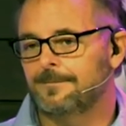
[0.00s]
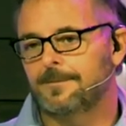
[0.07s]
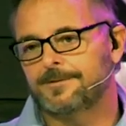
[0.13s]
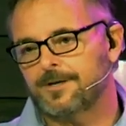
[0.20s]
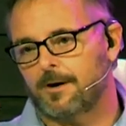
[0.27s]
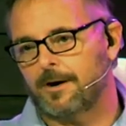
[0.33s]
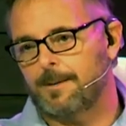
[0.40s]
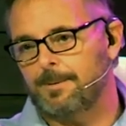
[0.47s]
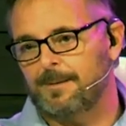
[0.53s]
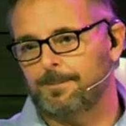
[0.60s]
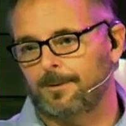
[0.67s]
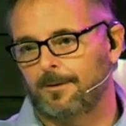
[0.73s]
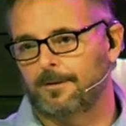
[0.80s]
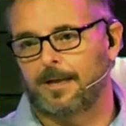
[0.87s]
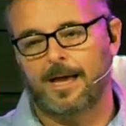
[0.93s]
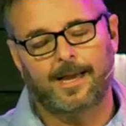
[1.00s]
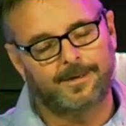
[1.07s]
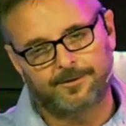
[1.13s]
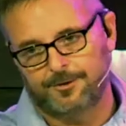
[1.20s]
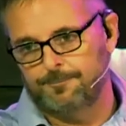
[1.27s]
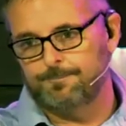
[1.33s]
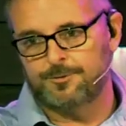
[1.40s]
Sorry, people online.
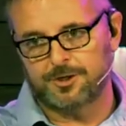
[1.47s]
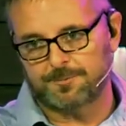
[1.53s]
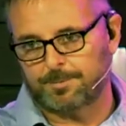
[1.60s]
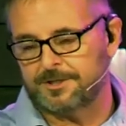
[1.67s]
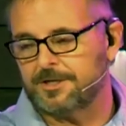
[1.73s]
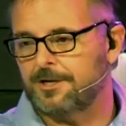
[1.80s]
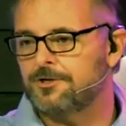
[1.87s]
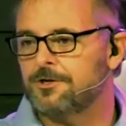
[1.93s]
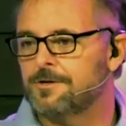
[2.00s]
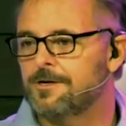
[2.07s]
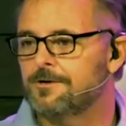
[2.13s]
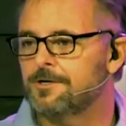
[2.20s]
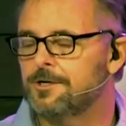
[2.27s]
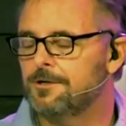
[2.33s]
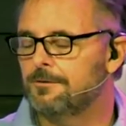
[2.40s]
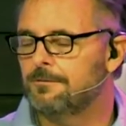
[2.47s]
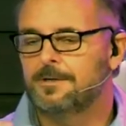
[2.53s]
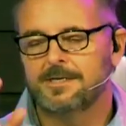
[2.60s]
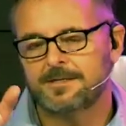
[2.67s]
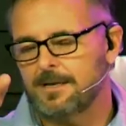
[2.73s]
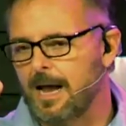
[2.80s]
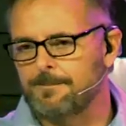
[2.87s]
You just pretend you're here too.
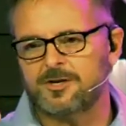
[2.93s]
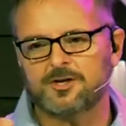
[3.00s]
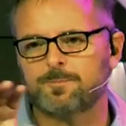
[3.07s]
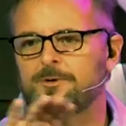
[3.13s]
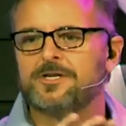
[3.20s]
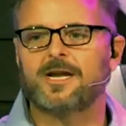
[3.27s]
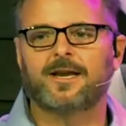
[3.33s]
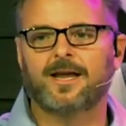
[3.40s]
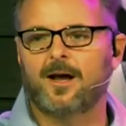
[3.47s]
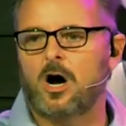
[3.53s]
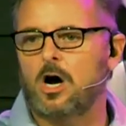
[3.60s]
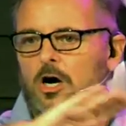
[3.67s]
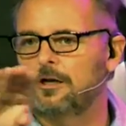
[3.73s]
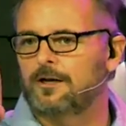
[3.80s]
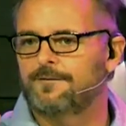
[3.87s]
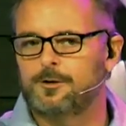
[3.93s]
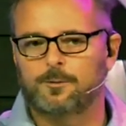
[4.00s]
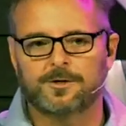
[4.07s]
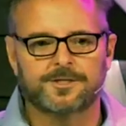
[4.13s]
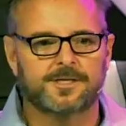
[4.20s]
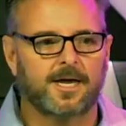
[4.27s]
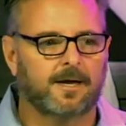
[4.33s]
I'm just pretending all of you
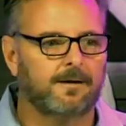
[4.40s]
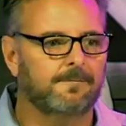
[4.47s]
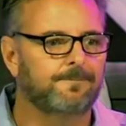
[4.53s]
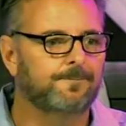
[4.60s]
are sick.